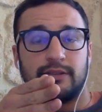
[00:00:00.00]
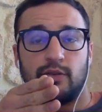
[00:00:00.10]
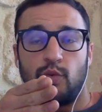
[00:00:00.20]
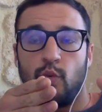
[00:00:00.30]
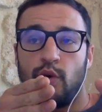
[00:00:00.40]

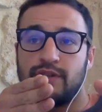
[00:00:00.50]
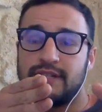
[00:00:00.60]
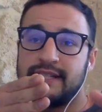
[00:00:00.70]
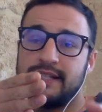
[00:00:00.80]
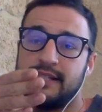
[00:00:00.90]
what
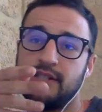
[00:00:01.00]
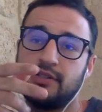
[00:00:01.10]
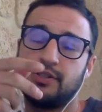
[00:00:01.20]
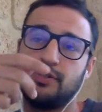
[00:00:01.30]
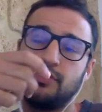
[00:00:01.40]

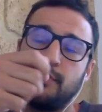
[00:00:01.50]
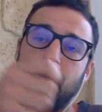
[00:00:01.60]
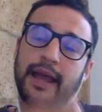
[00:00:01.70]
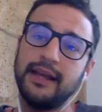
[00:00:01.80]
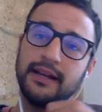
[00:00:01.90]
decisions you
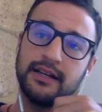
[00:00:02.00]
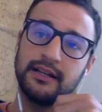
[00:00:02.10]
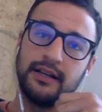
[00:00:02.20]
make,